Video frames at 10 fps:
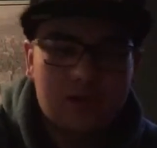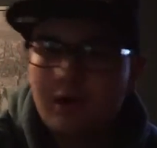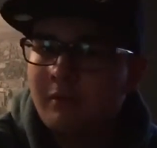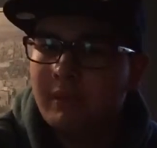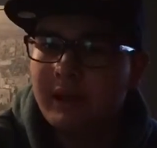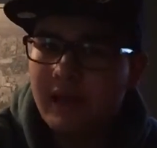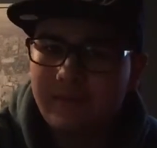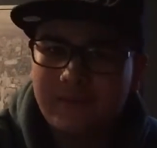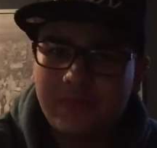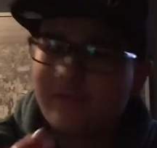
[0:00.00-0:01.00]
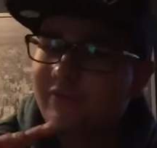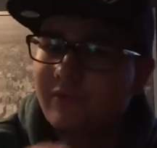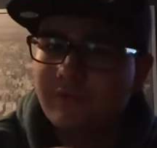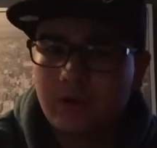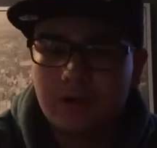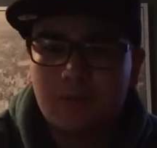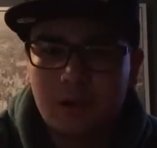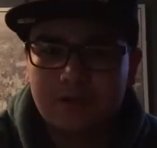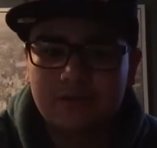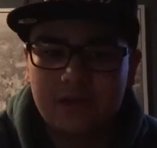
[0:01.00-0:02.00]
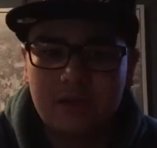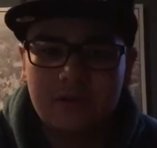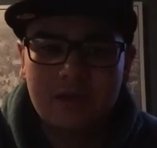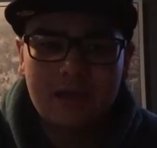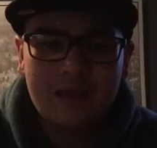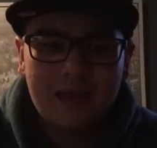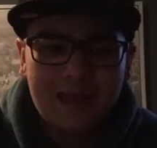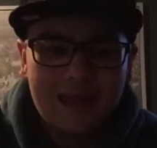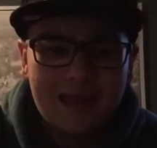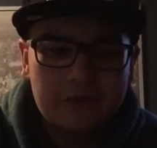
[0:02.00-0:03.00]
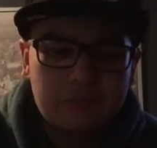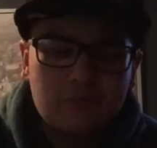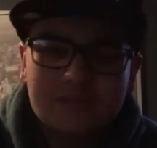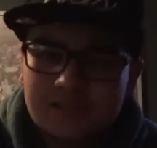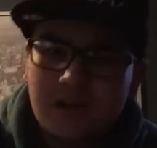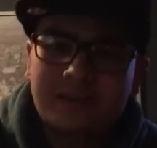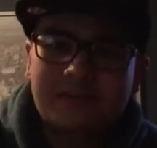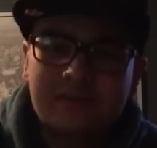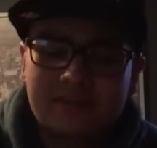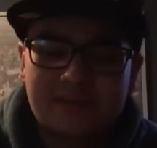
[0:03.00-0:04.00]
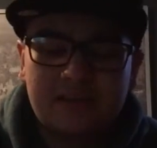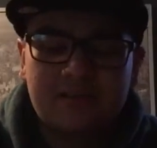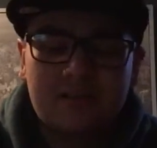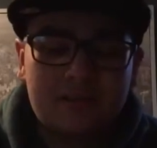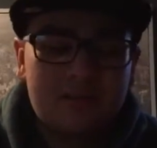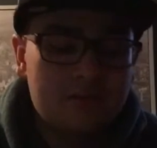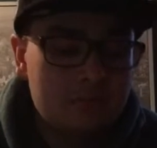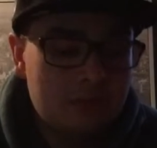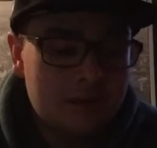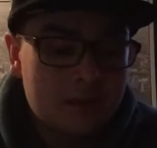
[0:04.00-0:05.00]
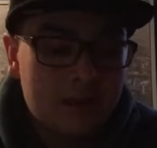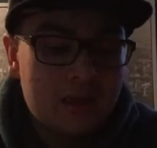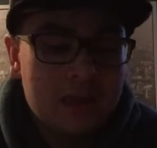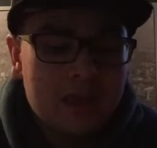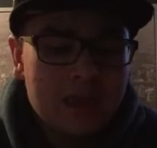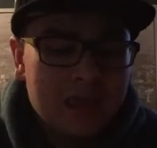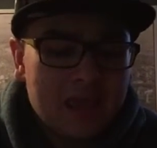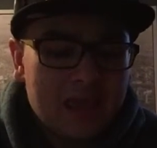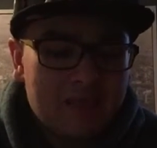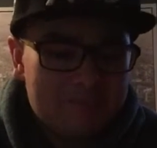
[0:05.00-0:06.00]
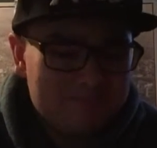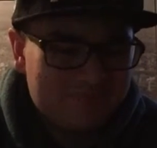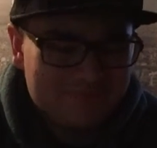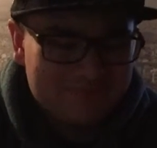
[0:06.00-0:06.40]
combat, everything felt very watered down and was not as good as I thought it could be. And